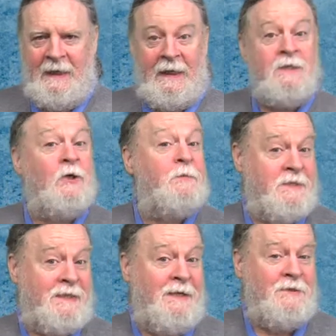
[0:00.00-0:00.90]
Let's hope the
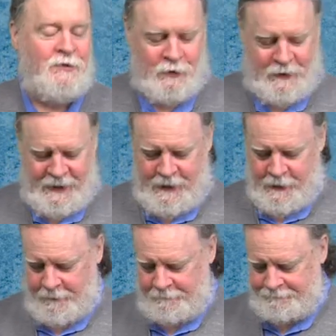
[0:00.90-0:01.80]
same is true
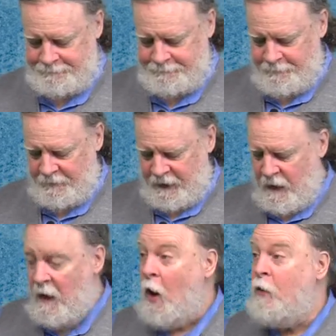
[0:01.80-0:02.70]
here.
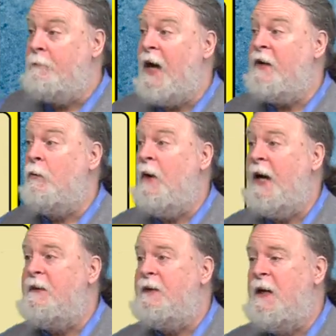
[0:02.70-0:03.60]
Oh, and by the
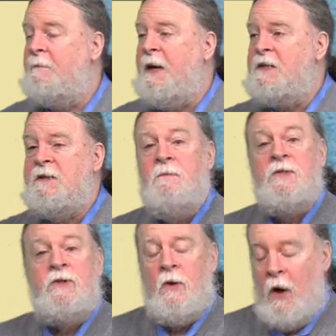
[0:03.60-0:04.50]
way, the amazing
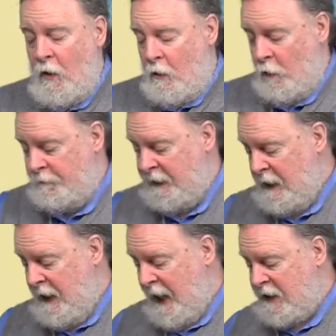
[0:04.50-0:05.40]
Mr. O
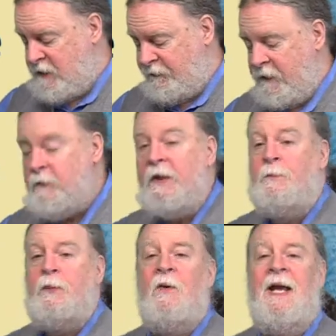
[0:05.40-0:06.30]
has frequently
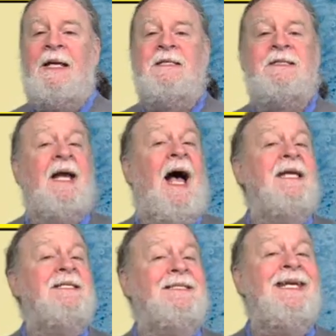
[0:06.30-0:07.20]
praised the
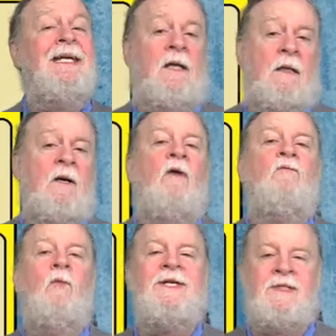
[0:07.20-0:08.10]
idea of
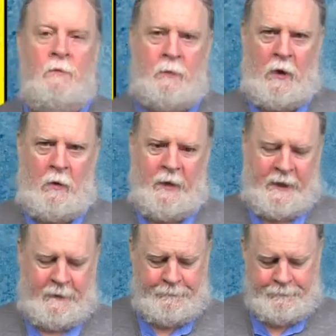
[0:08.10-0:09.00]

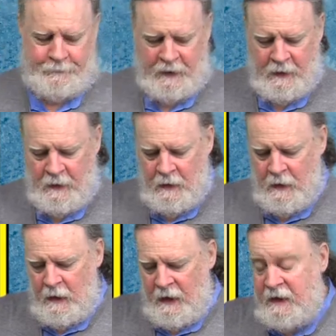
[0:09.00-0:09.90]
whistleblowing.
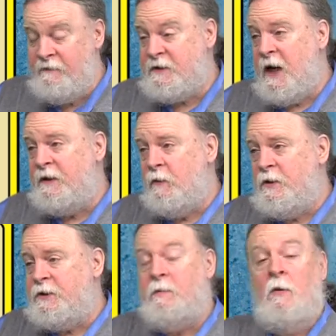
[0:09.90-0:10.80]
He even signed the
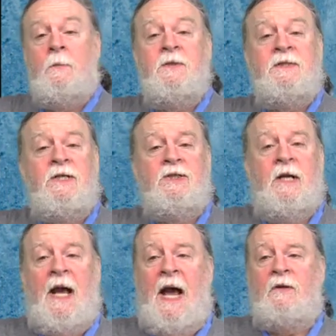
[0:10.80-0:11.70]
Whistleblower
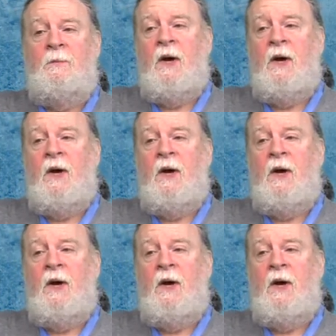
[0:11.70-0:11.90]
Protection Act.